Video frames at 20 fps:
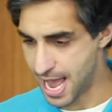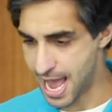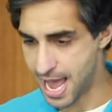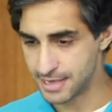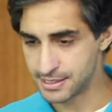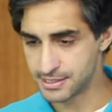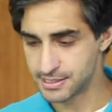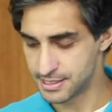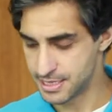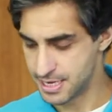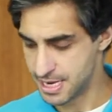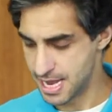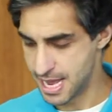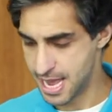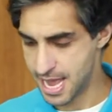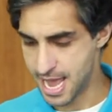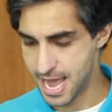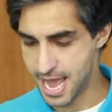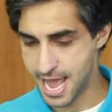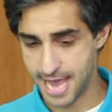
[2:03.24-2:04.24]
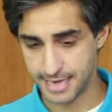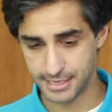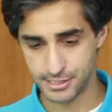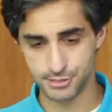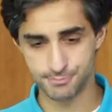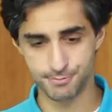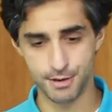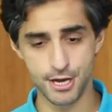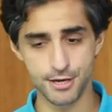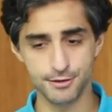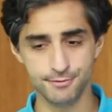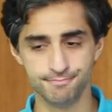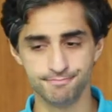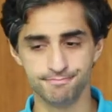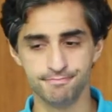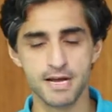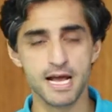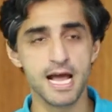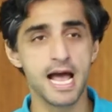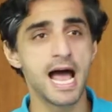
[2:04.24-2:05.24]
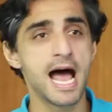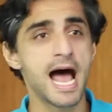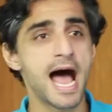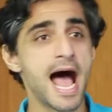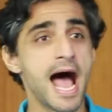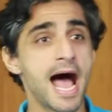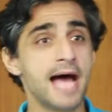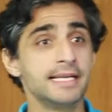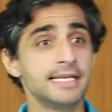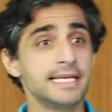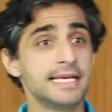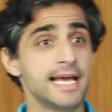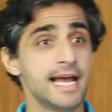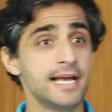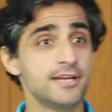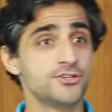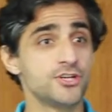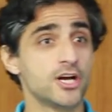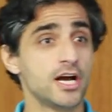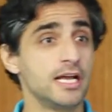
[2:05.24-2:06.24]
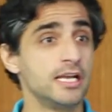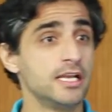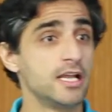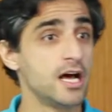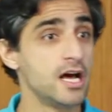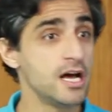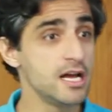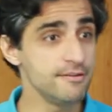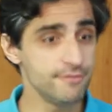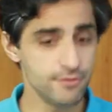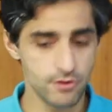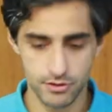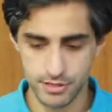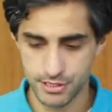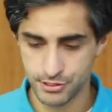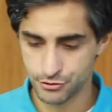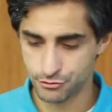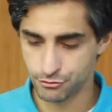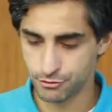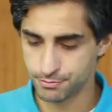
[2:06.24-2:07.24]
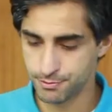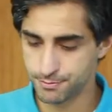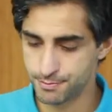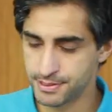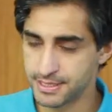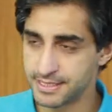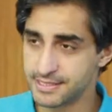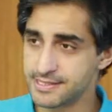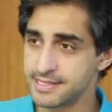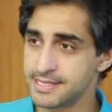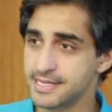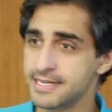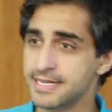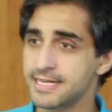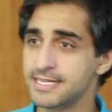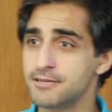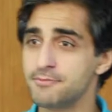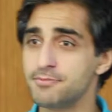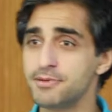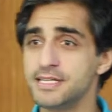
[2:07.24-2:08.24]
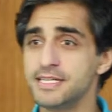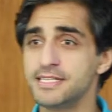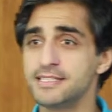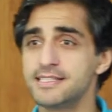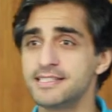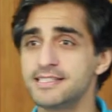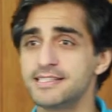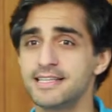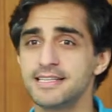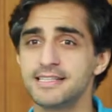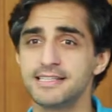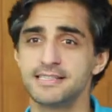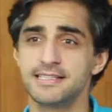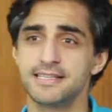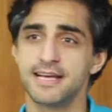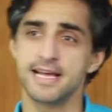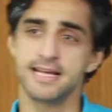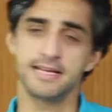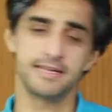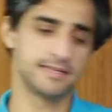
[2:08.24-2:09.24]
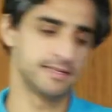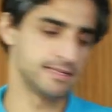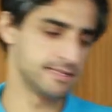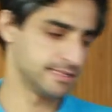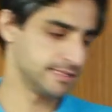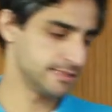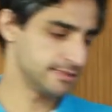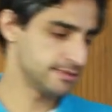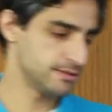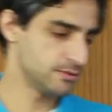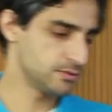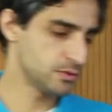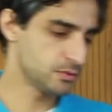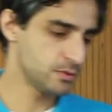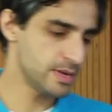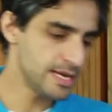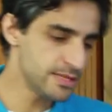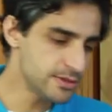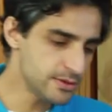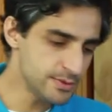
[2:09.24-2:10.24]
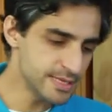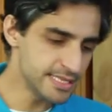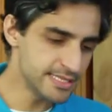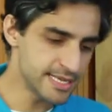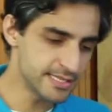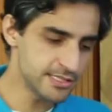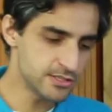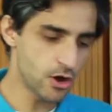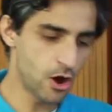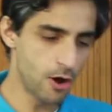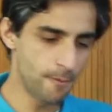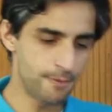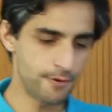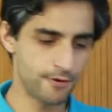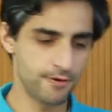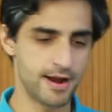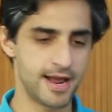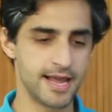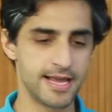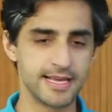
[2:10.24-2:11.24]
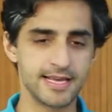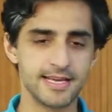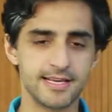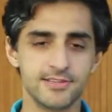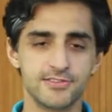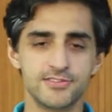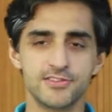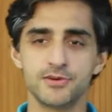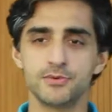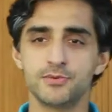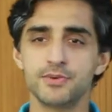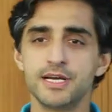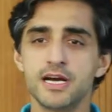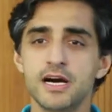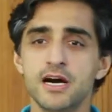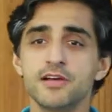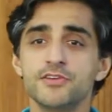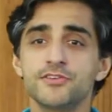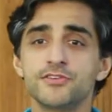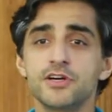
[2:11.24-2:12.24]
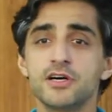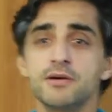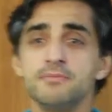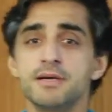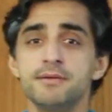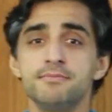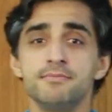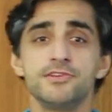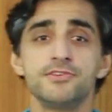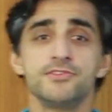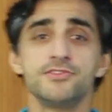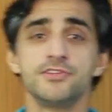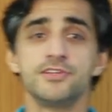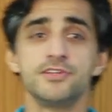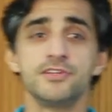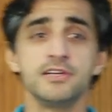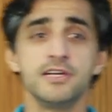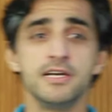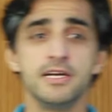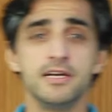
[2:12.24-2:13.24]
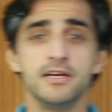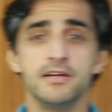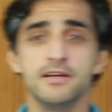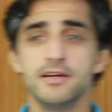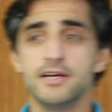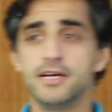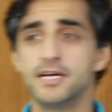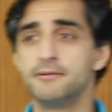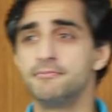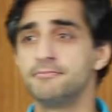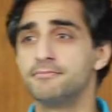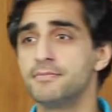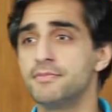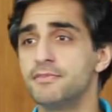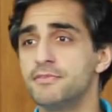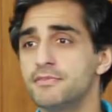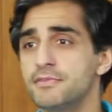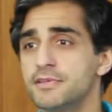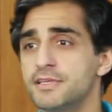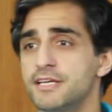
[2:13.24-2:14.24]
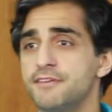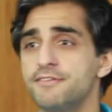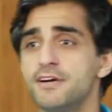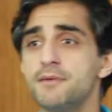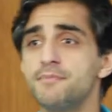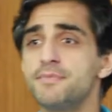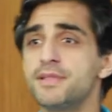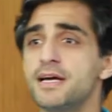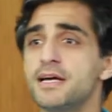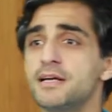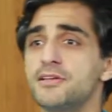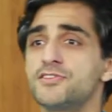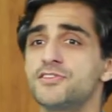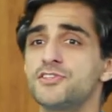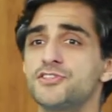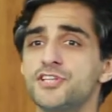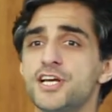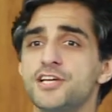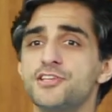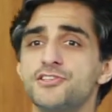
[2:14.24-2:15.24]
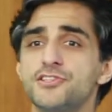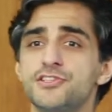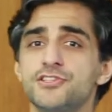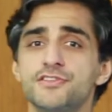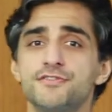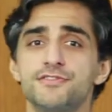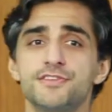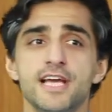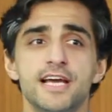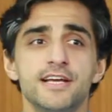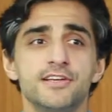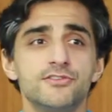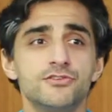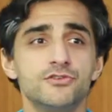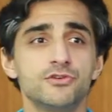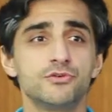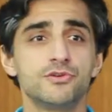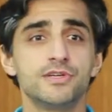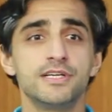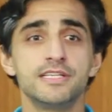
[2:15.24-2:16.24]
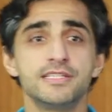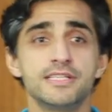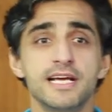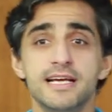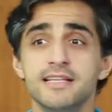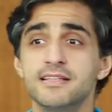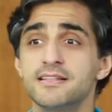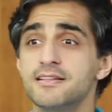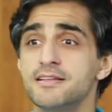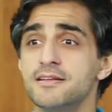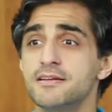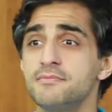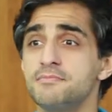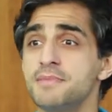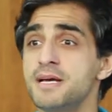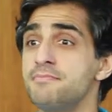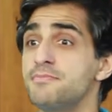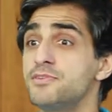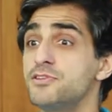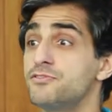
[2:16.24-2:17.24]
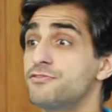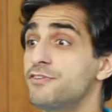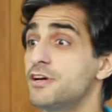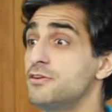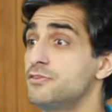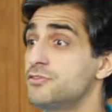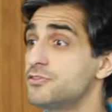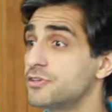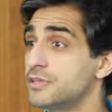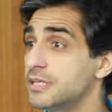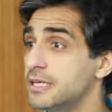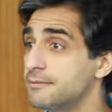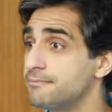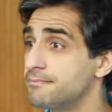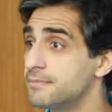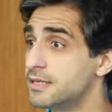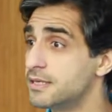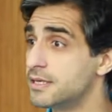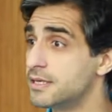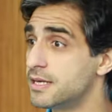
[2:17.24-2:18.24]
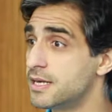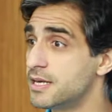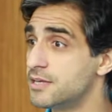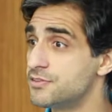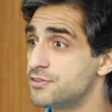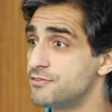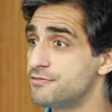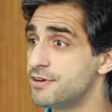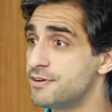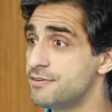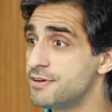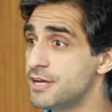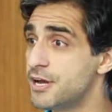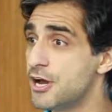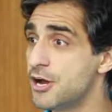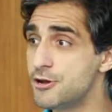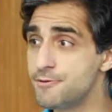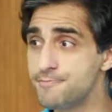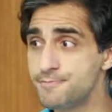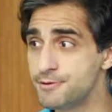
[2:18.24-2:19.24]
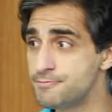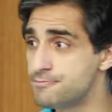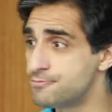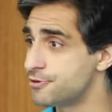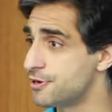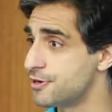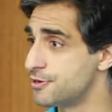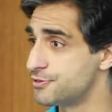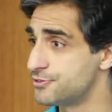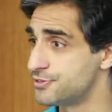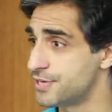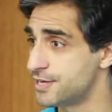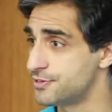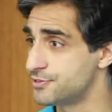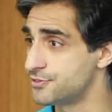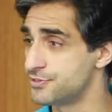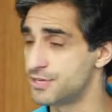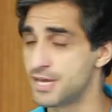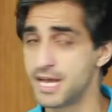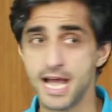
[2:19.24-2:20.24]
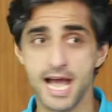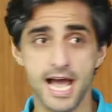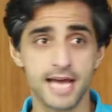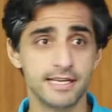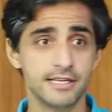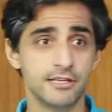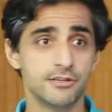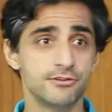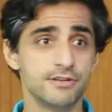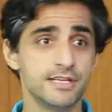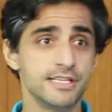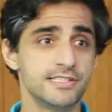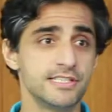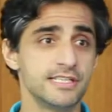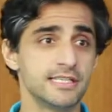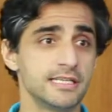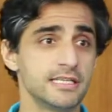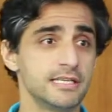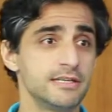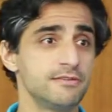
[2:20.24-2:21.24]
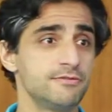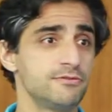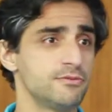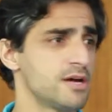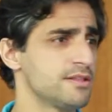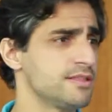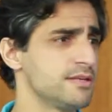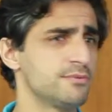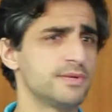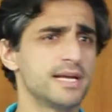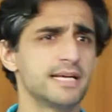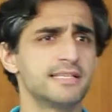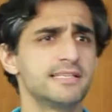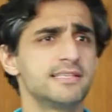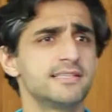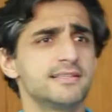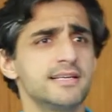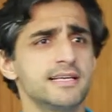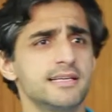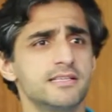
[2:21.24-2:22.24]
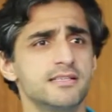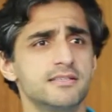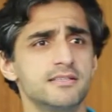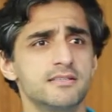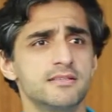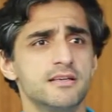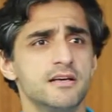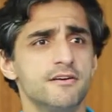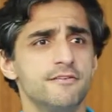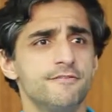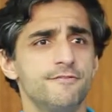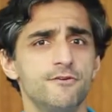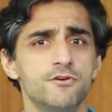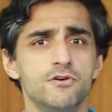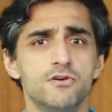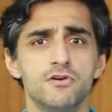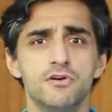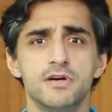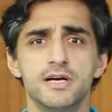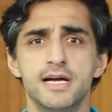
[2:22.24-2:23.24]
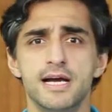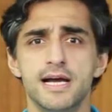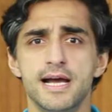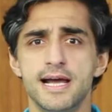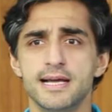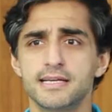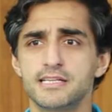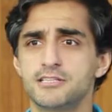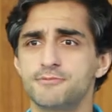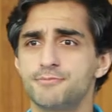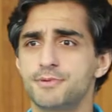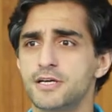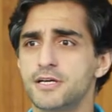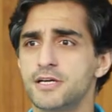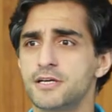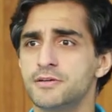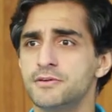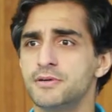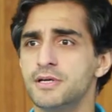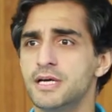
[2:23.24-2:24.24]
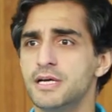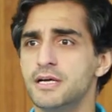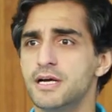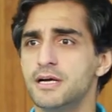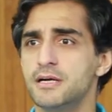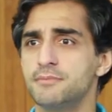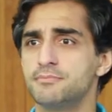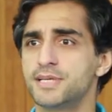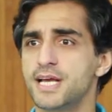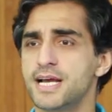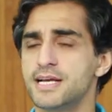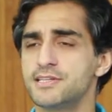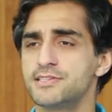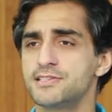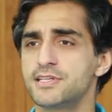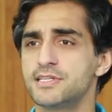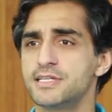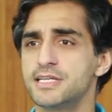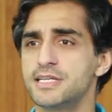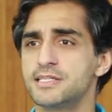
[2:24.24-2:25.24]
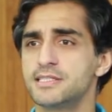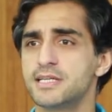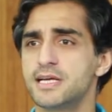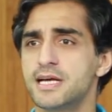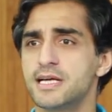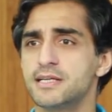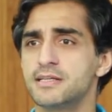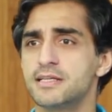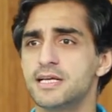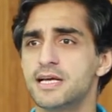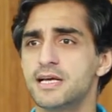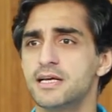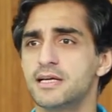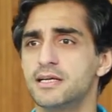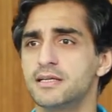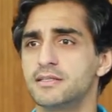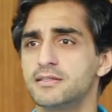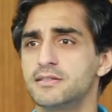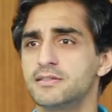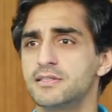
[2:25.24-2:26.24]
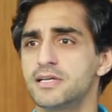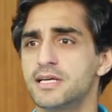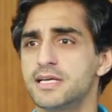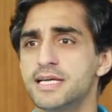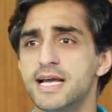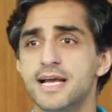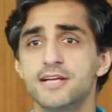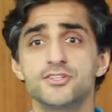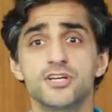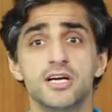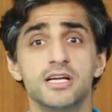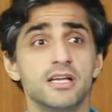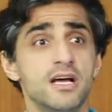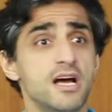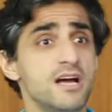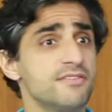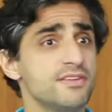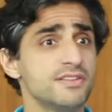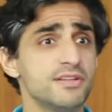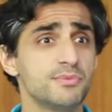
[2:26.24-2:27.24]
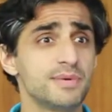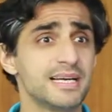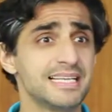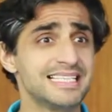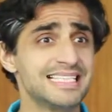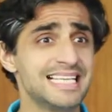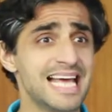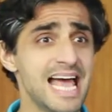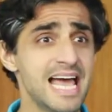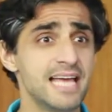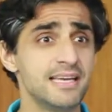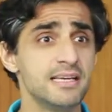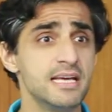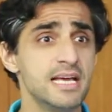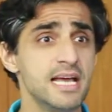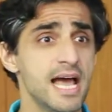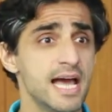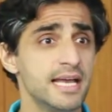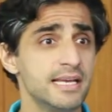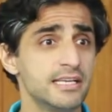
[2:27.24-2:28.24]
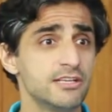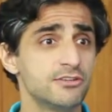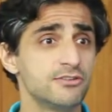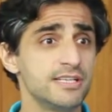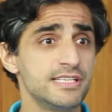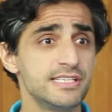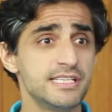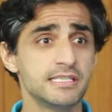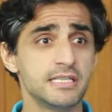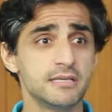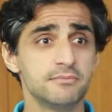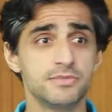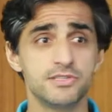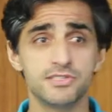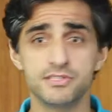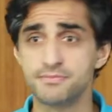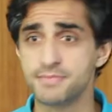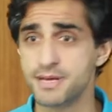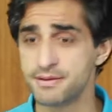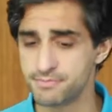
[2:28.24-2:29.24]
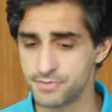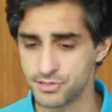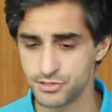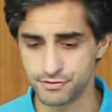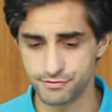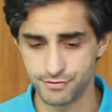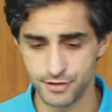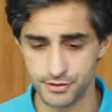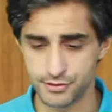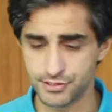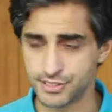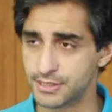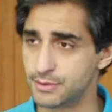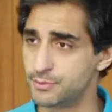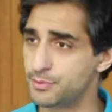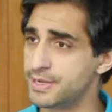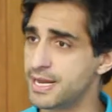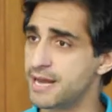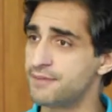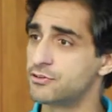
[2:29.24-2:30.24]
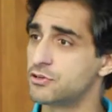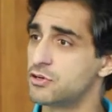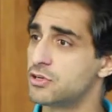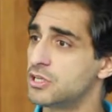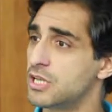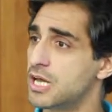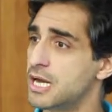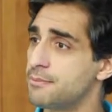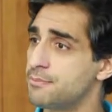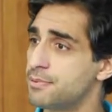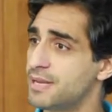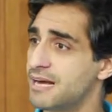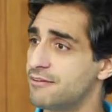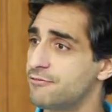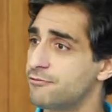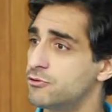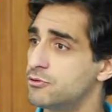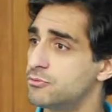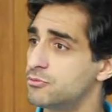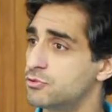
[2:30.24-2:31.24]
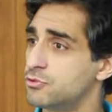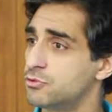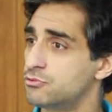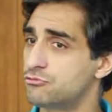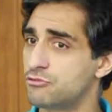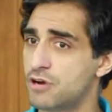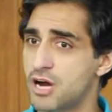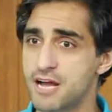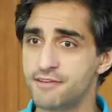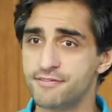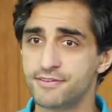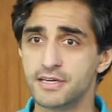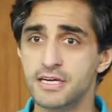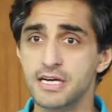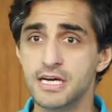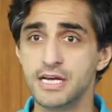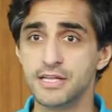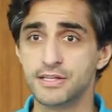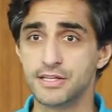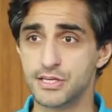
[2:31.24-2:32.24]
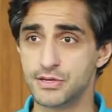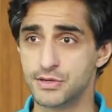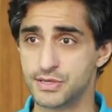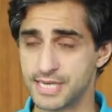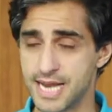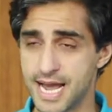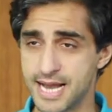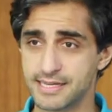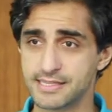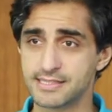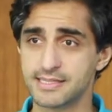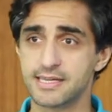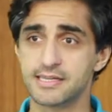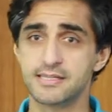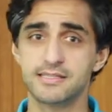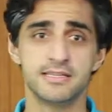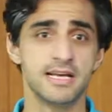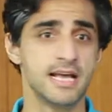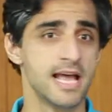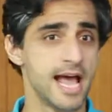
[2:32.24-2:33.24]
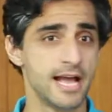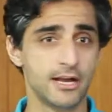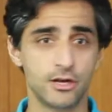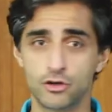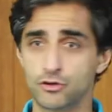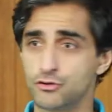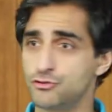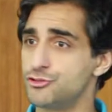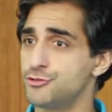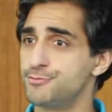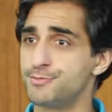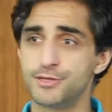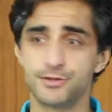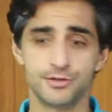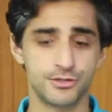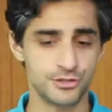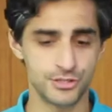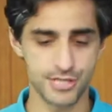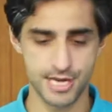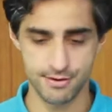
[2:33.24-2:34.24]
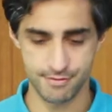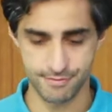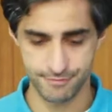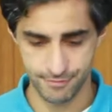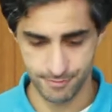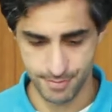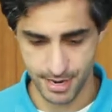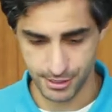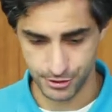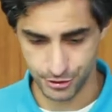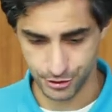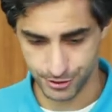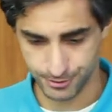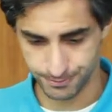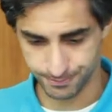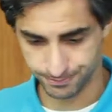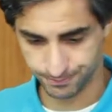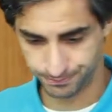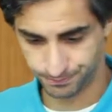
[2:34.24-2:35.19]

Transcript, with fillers: at Expo and EHI Live on interoperability. And I'm pleased to say that the, the way that we tend to operate is that we ask our members to um, give up their suggestions of case stories and the members vote on it. It's a very open process. And increasingly, I think we had six for uh, Expo, um, case studies, and uh, at uh, EHI Live, I think we had 10, and increasing numbers of members are voting. And we have an online platform called Riva that you can access and contribute and share information.